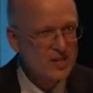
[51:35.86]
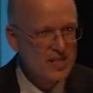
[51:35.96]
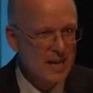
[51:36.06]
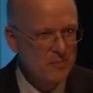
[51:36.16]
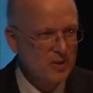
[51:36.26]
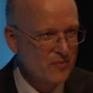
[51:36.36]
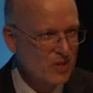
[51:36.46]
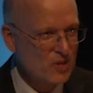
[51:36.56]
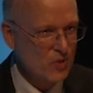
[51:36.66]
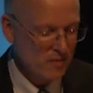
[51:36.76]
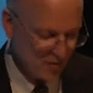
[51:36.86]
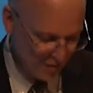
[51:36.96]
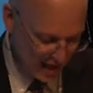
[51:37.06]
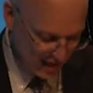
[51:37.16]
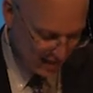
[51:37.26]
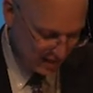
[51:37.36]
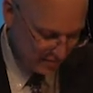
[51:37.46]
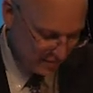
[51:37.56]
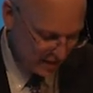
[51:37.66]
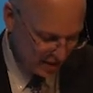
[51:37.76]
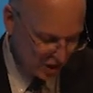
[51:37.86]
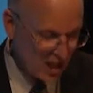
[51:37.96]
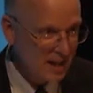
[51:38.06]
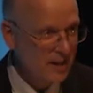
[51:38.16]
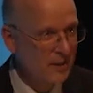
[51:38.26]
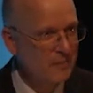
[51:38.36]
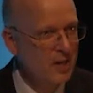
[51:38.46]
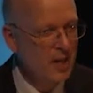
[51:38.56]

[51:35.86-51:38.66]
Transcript: example of this sort of variety, in China,